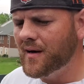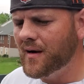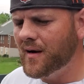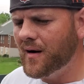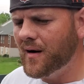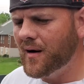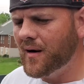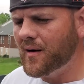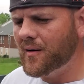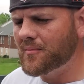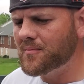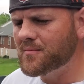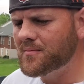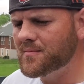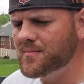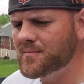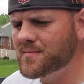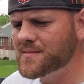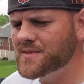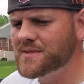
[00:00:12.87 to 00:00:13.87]

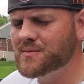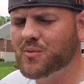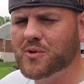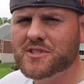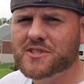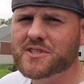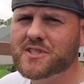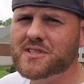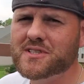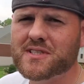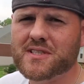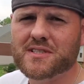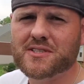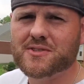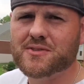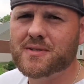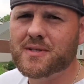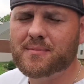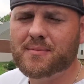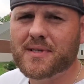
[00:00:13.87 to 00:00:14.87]
was just
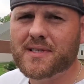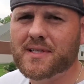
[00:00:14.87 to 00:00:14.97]
extremely